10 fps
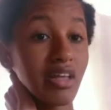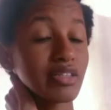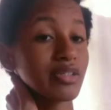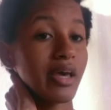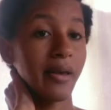
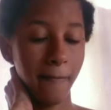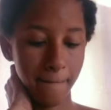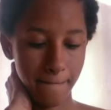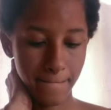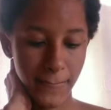today
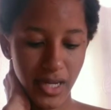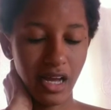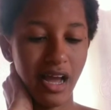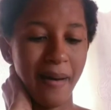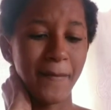
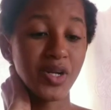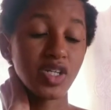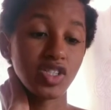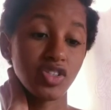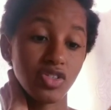but
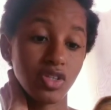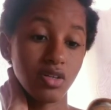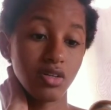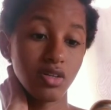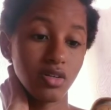let's
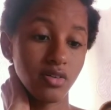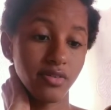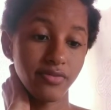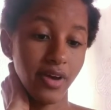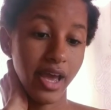
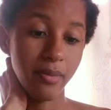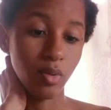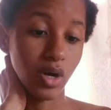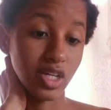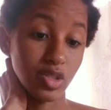find
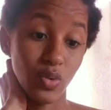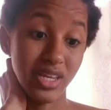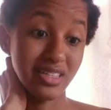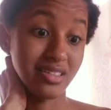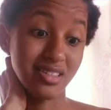what
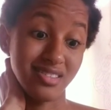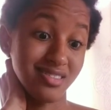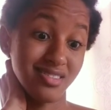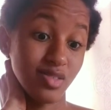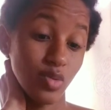twenty
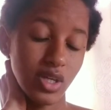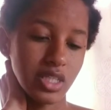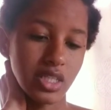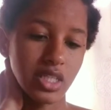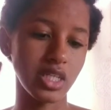
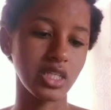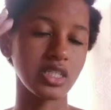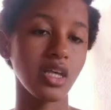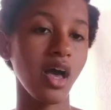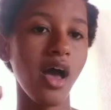things
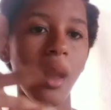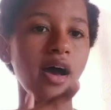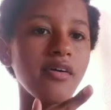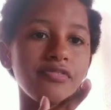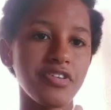to
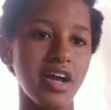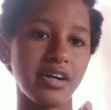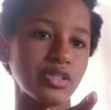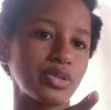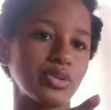
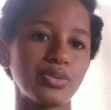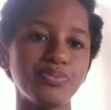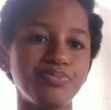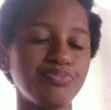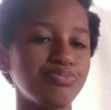react to.
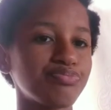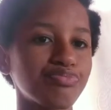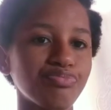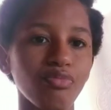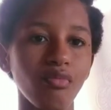
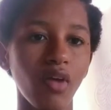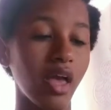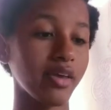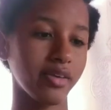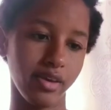
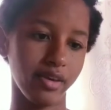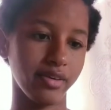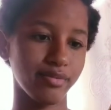Yeah,